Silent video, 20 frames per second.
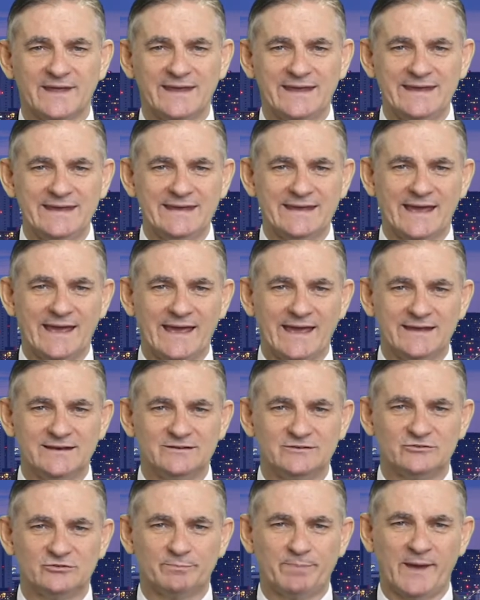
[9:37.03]

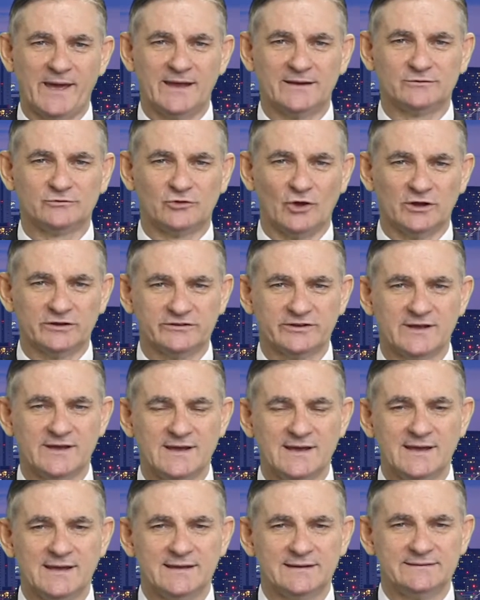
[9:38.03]

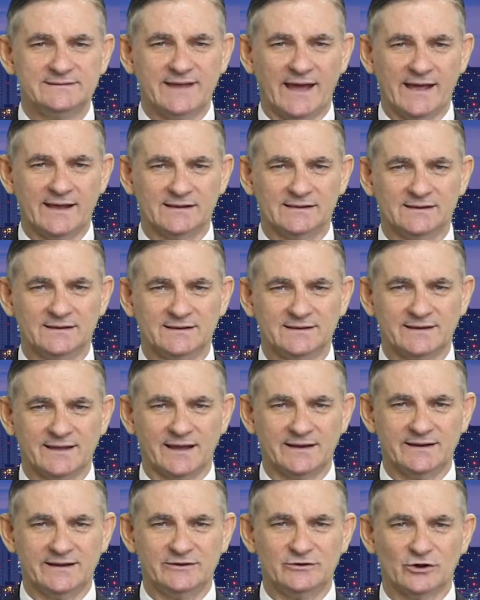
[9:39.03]

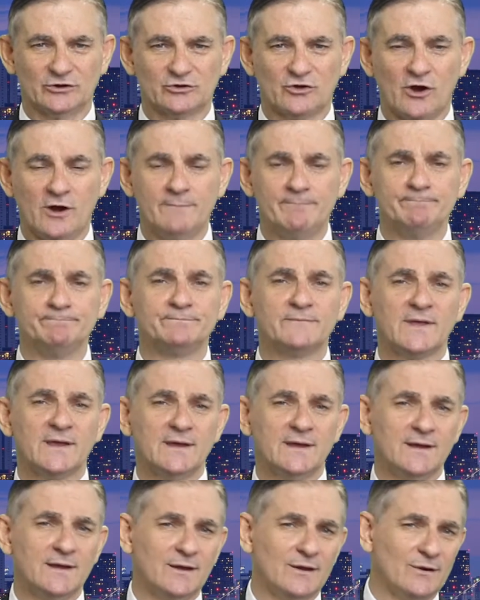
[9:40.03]
enjapan.dalecarnegie.com.
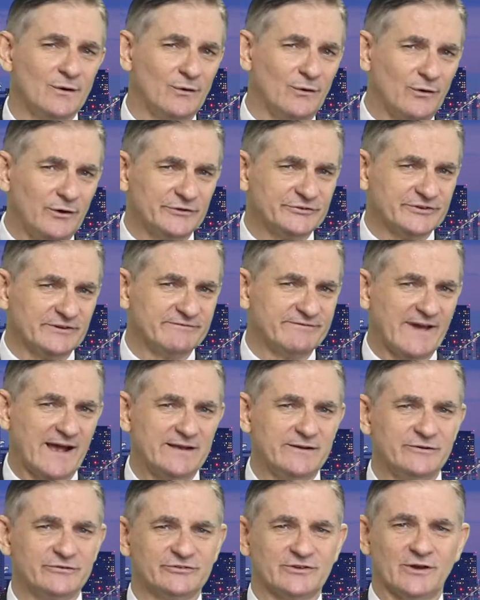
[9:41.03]
Awesome
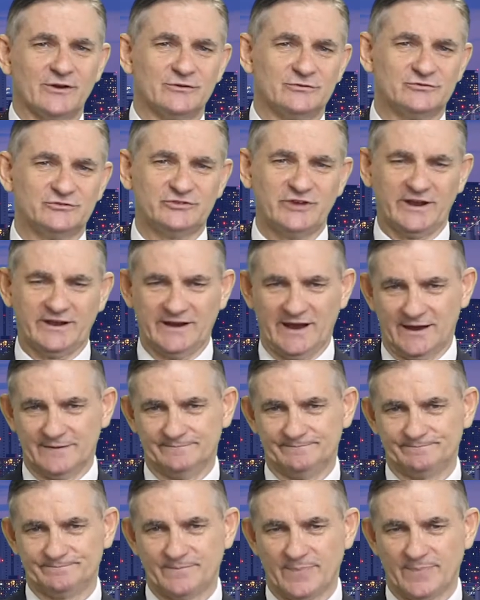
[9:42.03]
value, so check it out.